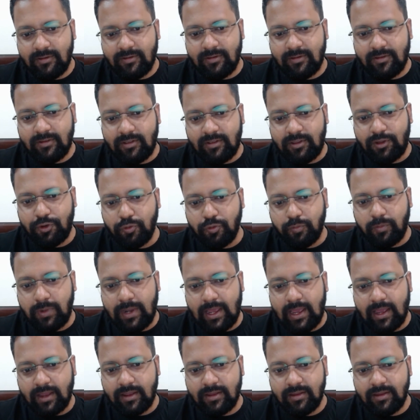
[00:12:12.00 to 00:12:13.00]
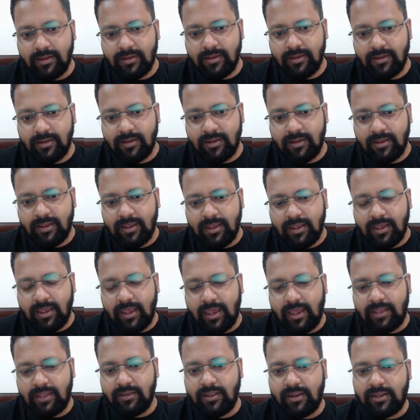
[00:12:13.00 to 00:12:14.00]
New Black.
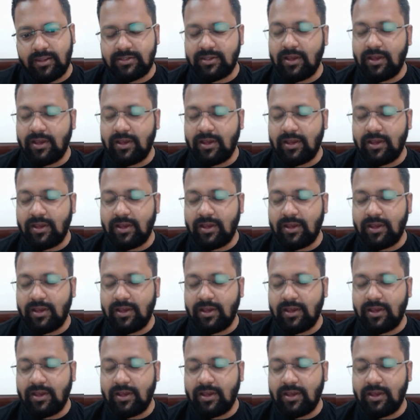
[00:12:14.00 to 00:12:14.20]
And there is